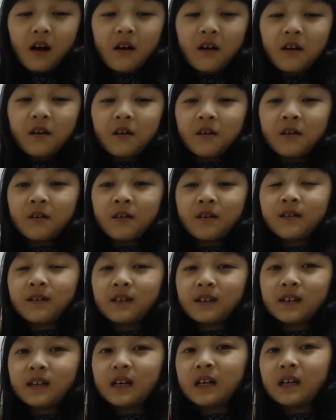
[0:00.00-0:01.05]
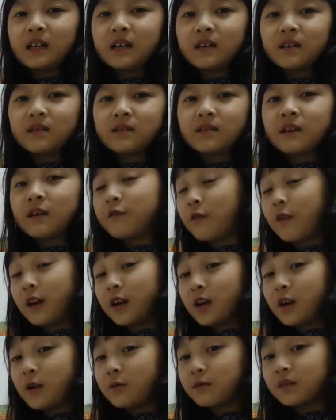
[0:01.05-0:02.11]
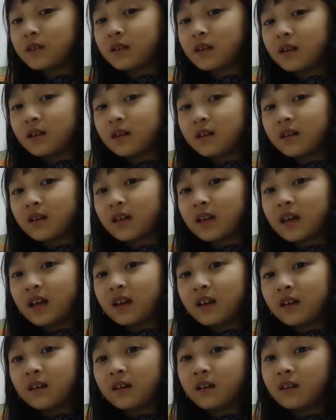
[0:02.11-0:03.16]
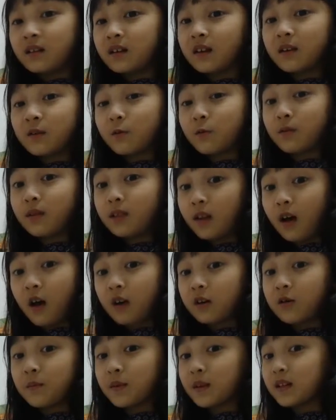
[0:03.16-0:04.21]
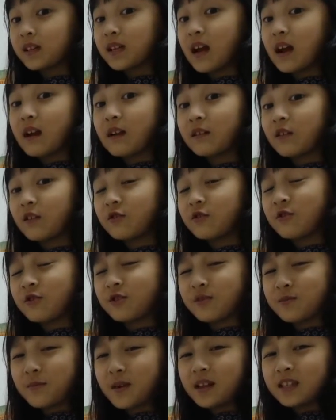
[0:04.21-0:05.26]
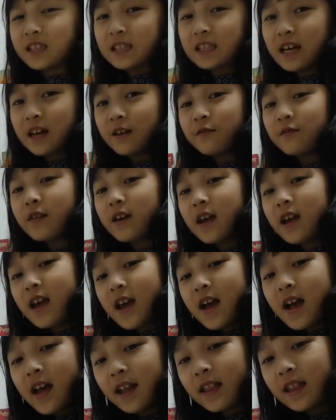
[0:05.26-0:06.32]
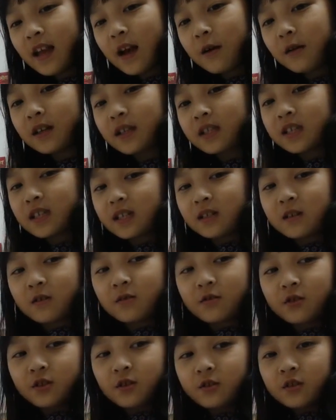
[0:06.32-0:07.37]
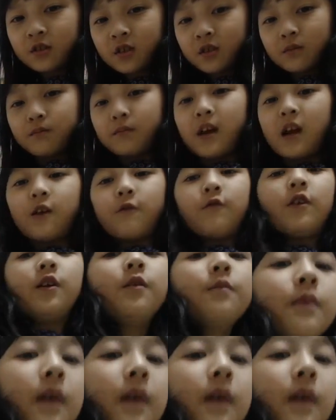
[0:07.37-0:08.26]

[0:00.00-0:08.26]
Uh, the video was getting a little longer because I introduced myself. And now let's introduce my room.